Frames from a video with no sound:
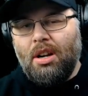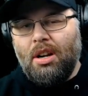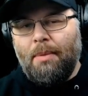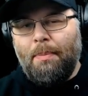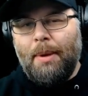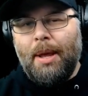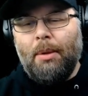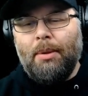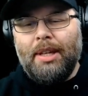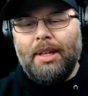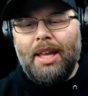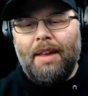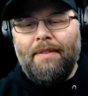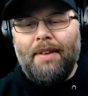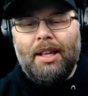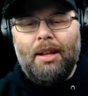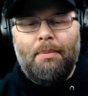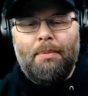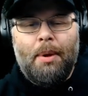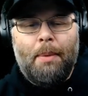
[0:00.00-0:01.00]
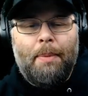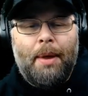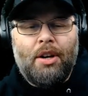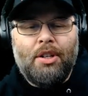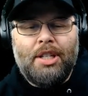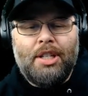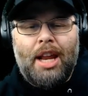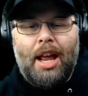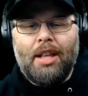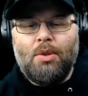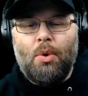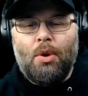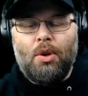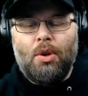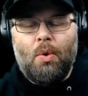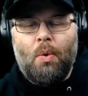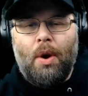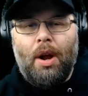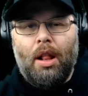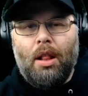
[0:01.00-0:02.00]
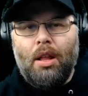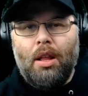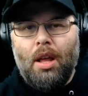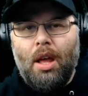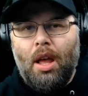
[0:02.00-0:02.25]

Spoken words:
be able to give you a little bit better stats once in a while.